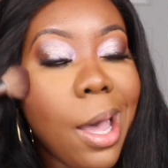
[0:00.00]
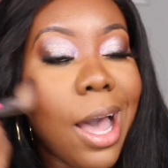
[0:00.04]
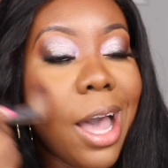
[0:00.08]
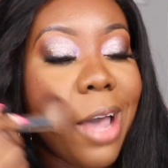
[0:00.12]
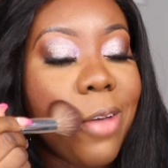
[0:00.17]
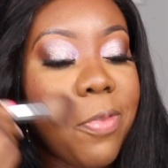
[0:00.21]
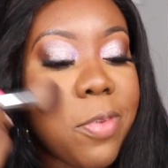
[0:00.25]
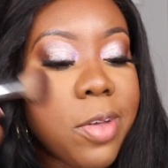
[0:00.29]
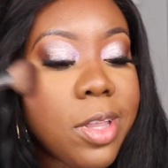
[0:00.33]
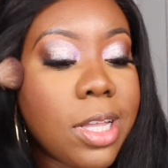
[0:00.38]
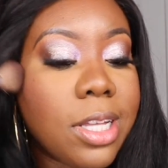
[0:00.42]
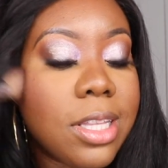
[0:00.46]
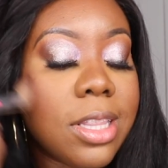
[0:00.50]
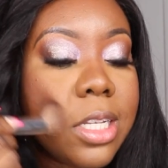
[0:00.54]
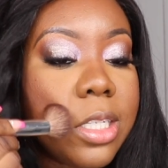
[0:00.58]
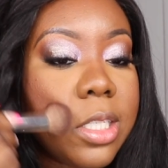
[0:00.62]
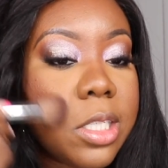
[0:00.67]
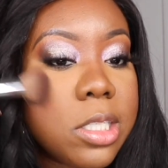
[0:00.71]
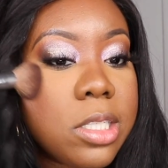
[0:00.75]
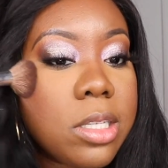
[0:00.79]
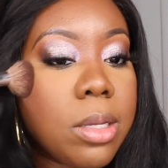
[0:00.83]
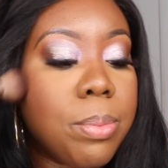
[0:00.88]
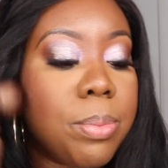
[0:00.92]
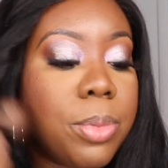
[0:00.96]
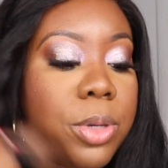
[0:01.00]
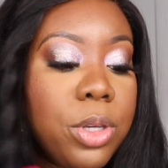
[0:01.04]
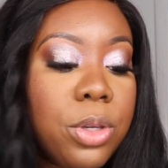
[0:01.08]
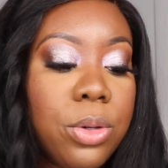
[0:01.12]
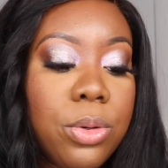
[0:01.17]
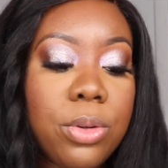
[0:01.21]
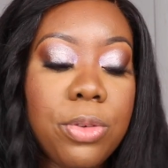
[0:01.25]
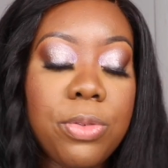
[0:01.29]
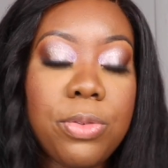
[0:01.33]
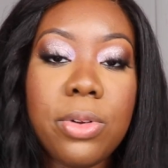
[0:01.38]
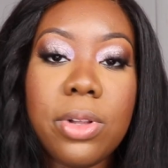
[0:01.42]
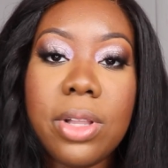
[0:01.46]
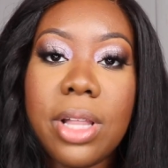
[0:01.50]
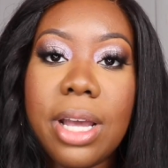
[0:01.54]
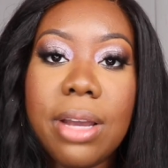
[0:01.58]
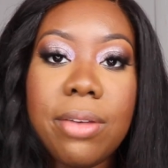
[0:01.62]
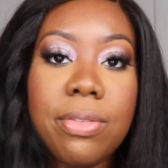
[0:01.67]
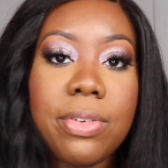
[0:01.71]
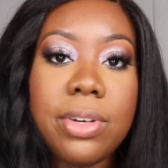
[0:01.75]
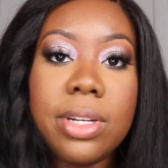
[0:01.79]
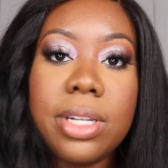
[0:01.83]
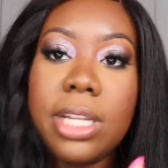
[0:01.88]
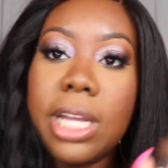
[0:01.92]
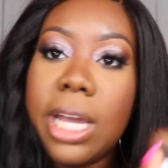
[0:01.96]
I feel like this is a beautiful
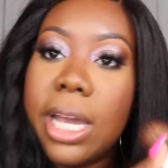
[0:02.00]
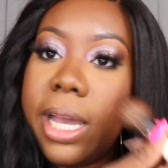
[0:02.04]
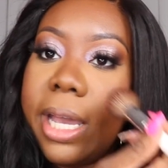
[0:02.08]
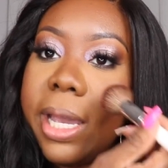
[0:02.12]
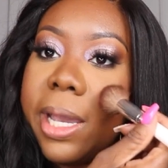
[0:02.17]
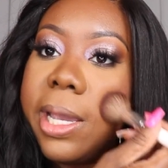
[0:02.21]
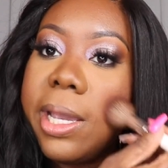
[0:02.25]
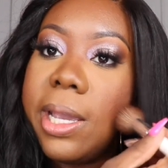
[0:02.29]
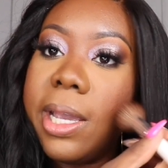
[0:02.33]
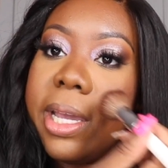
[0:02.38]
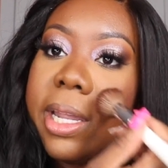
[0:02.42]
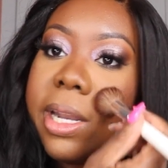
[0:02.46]
everyday,